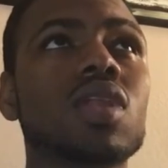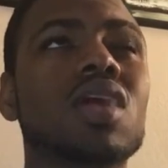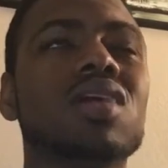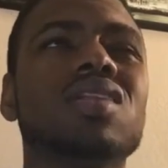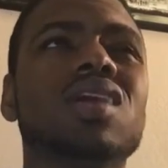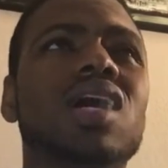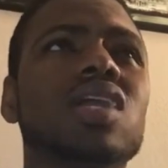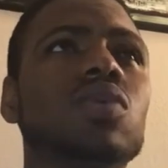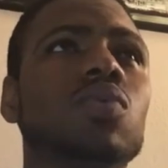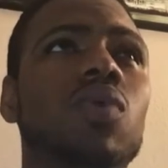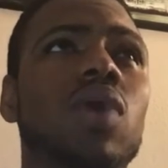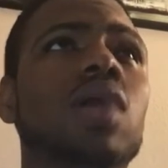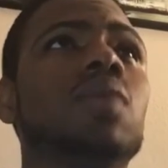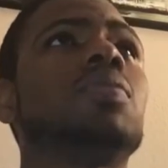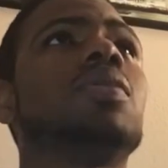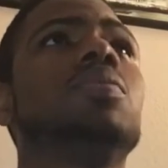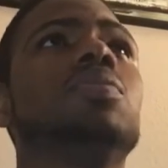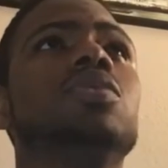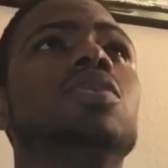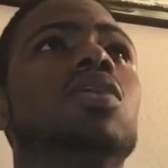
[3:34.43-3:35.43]
a lot of
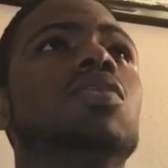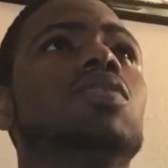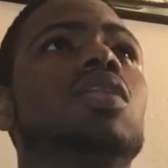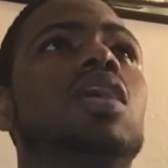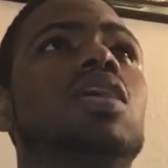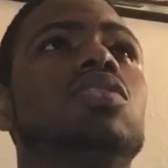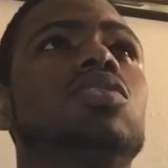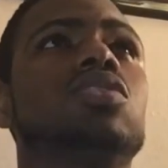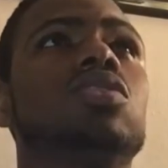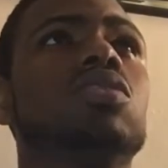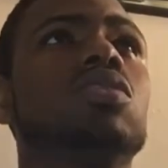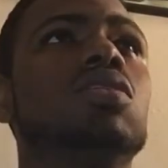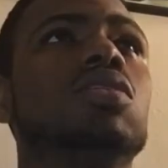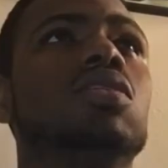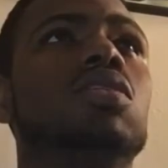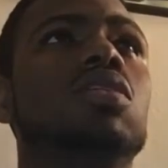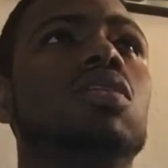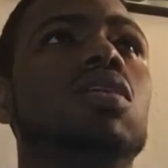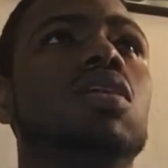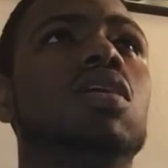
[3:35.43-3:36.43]
white people don't like to
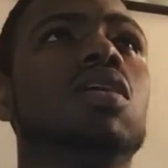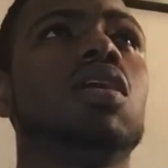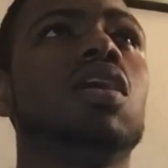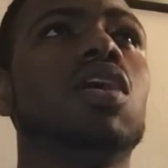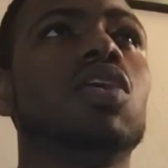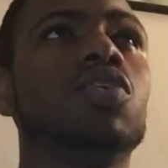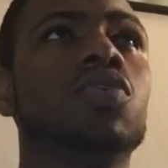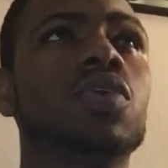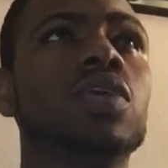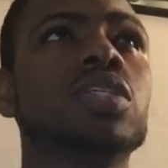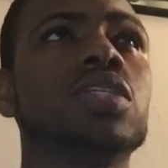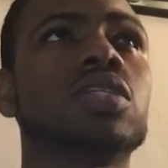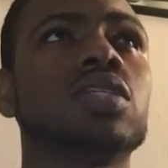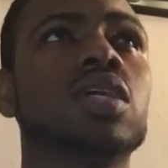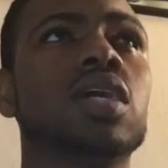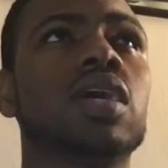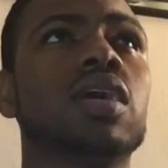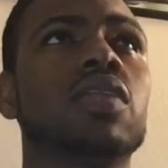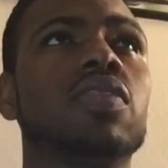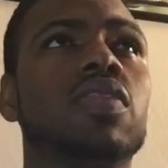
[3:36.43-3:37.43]
agree
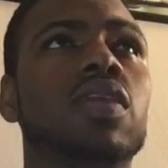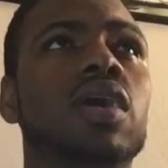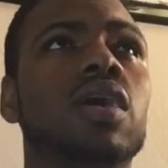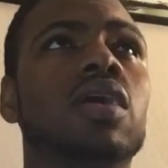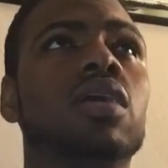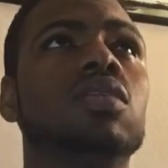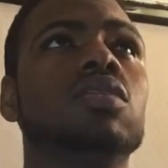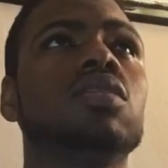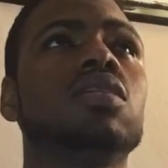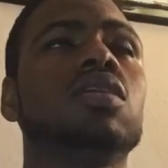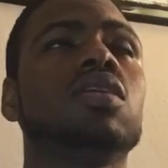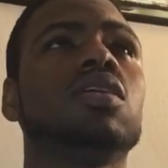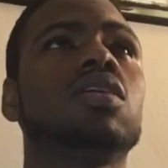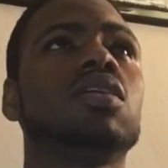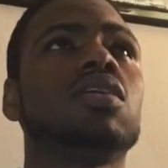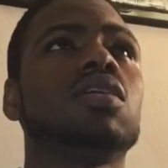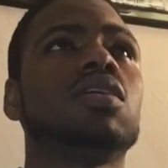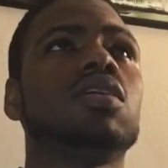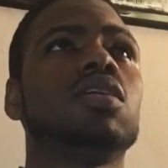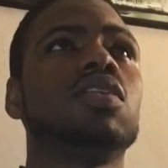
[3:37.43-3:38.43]
to
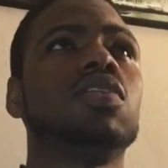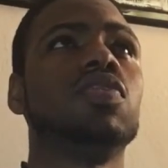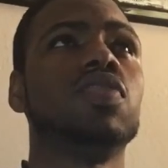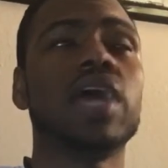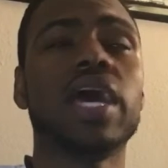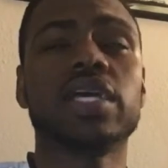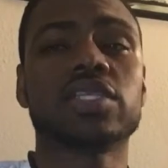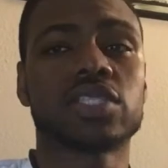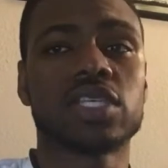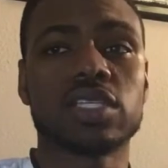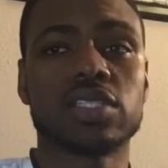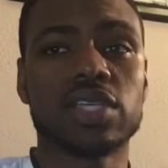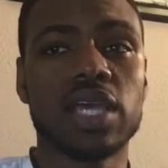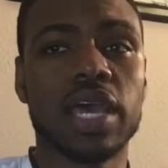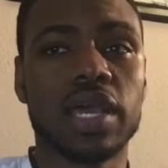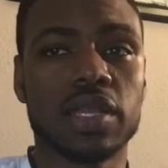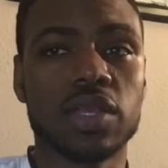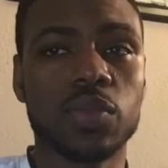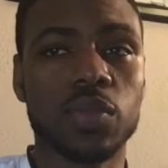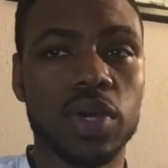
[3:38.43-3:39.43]
that's
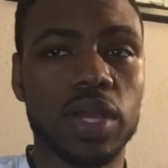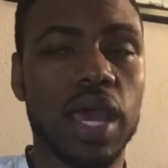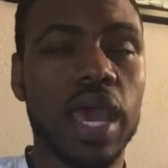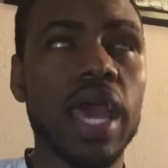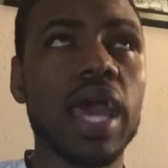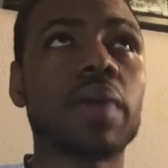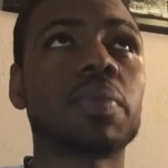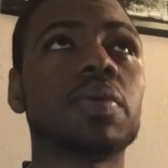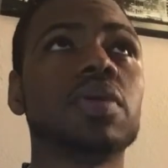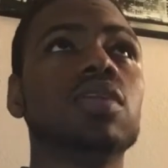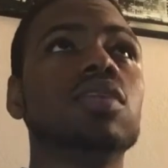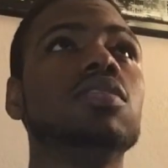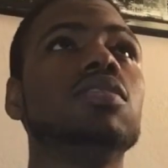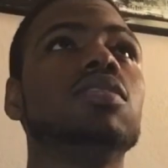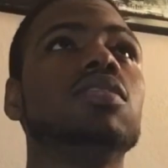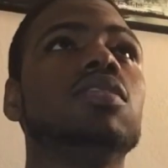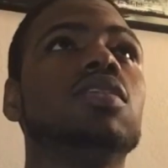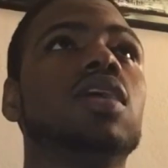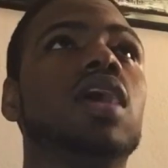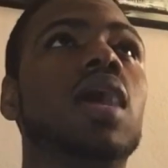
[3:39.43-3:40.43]
exactly what happened.
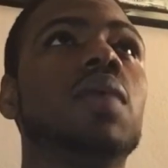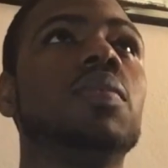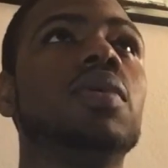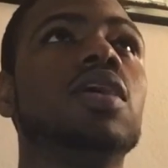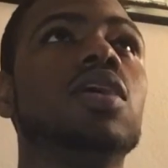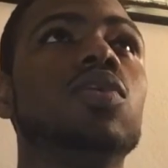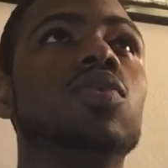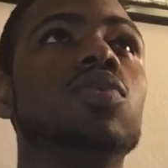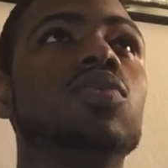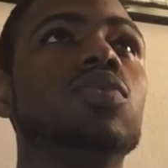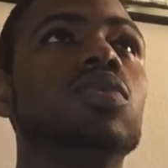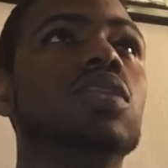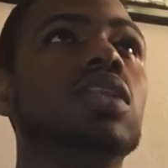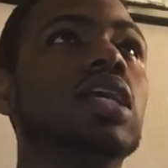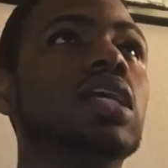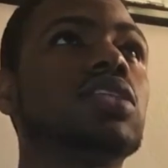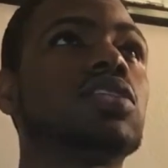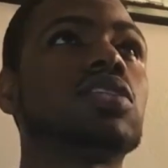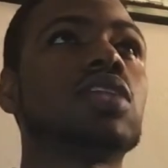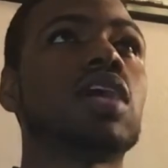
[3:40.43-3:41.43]
I mean,
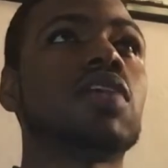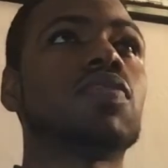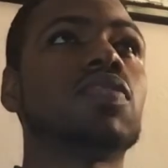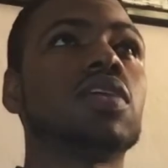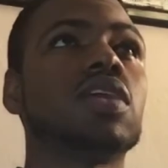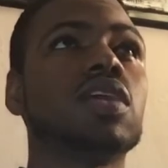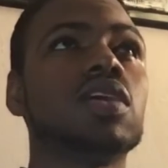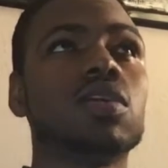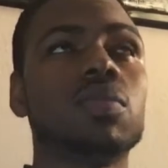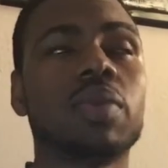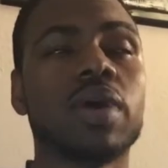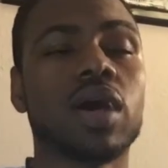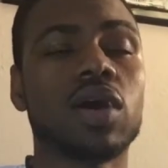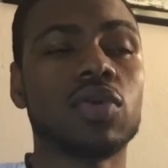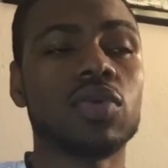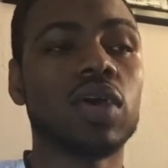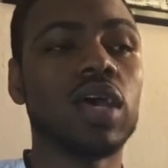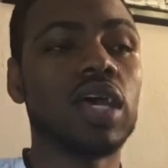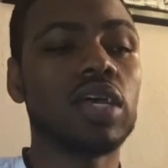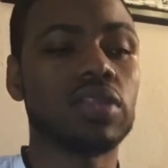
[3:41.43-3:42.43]
let's not forget
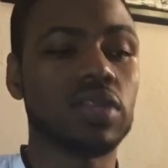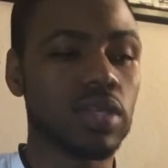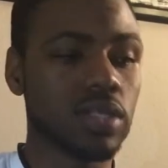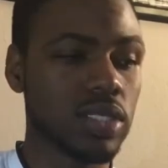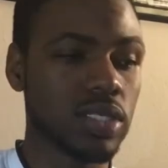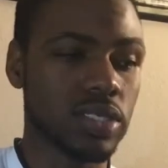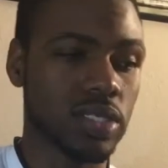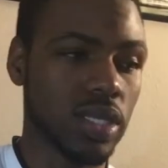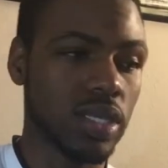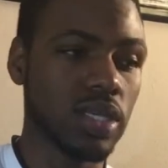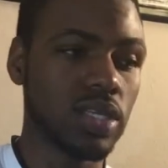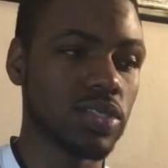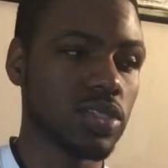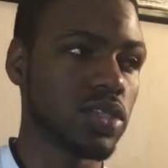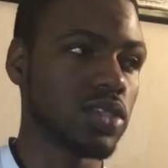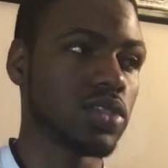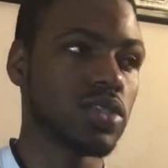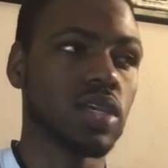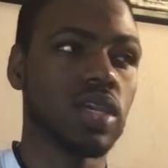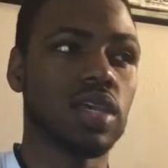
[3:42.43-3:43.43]
about the
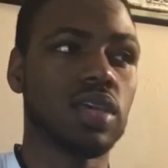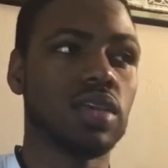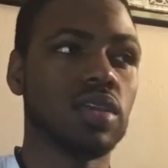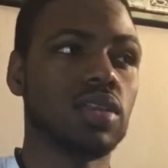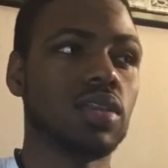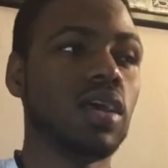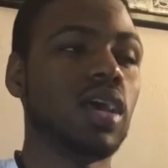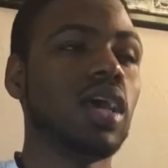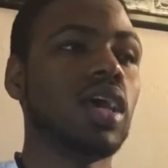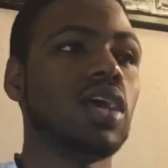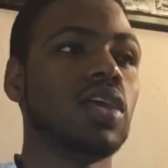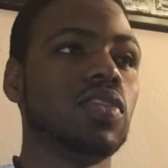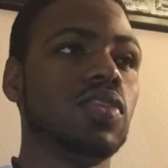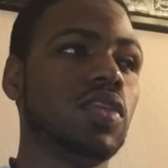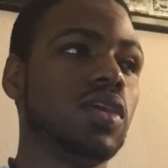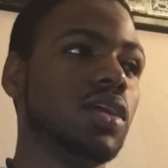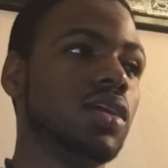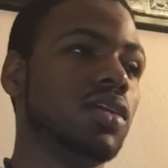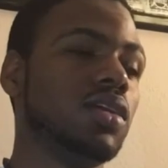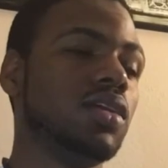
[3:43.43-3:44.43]
diseases and
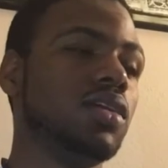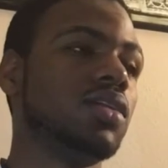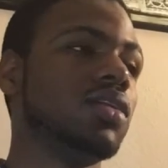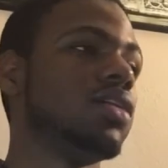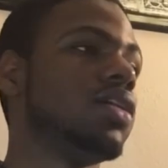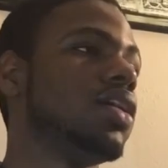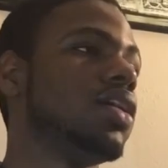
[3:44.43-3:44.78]
the